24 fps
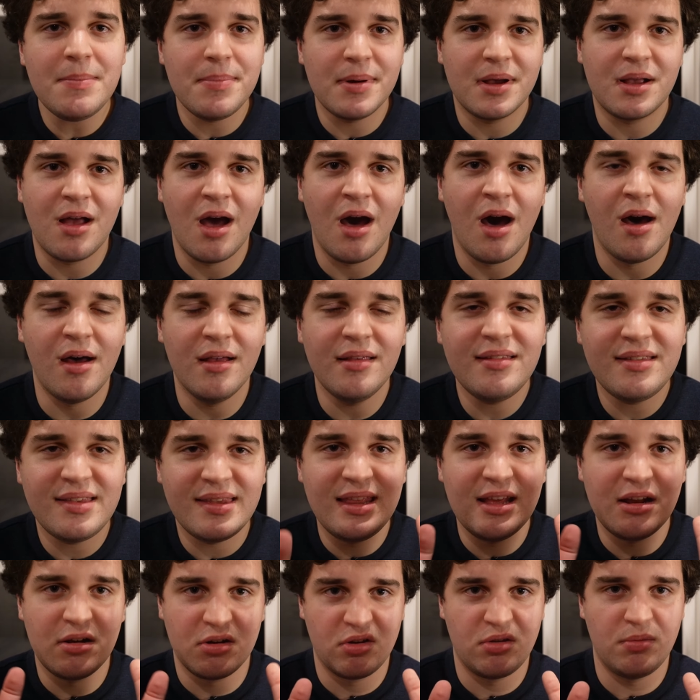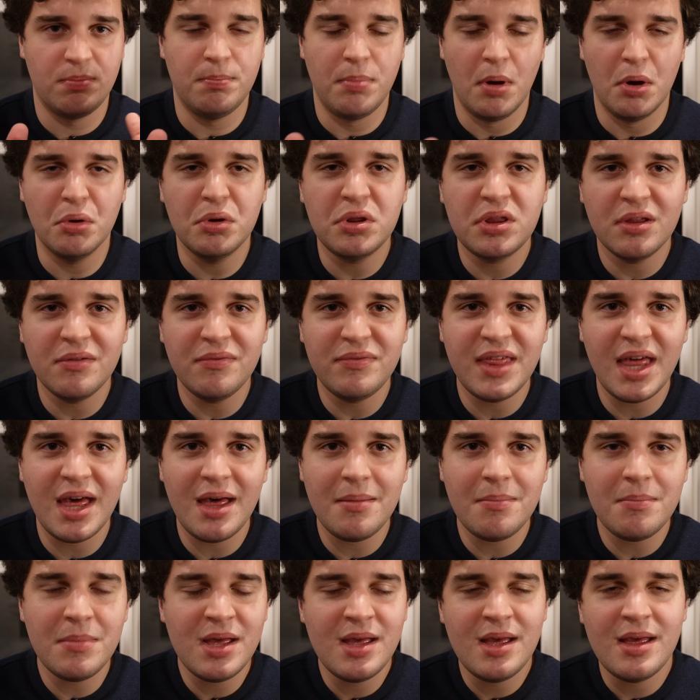because there's both of
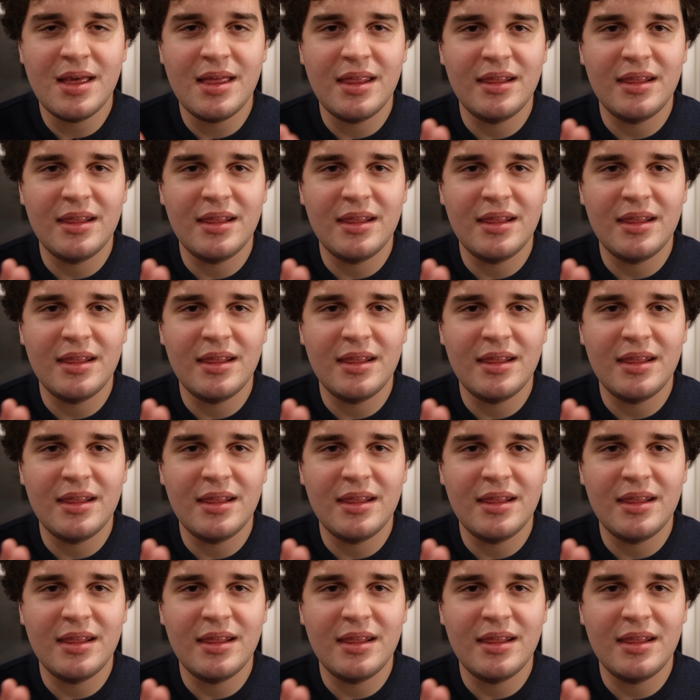them,